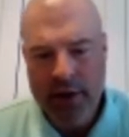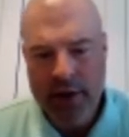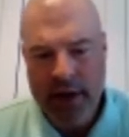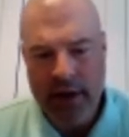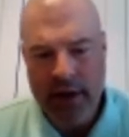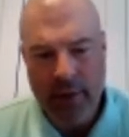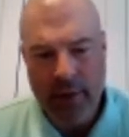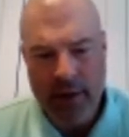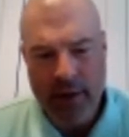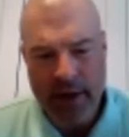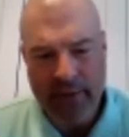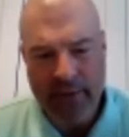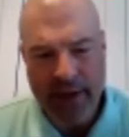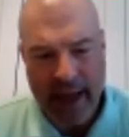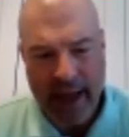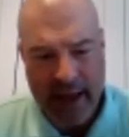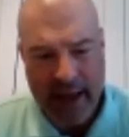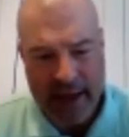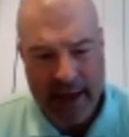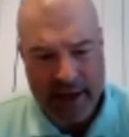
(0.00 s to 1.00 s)
Give him an
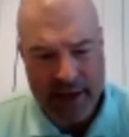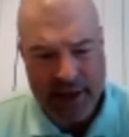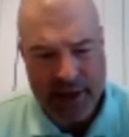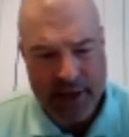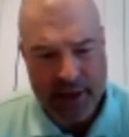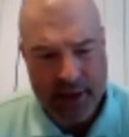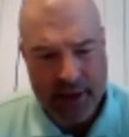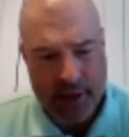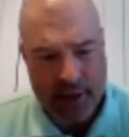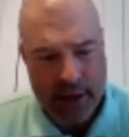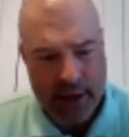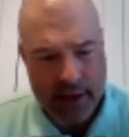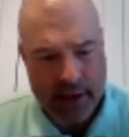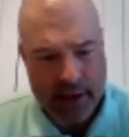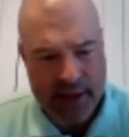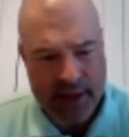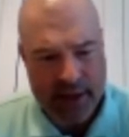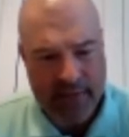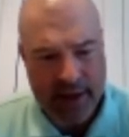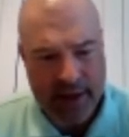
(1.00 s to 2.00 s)
advantage.
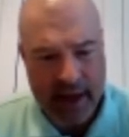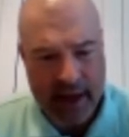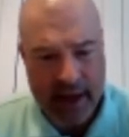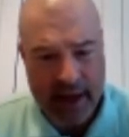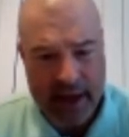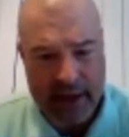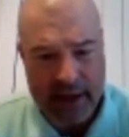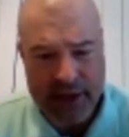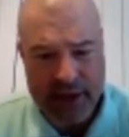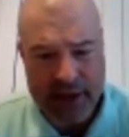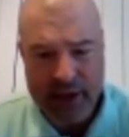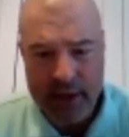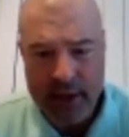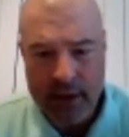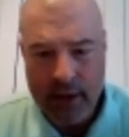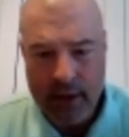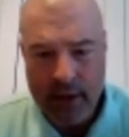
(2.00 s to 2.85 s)
There's the advantage.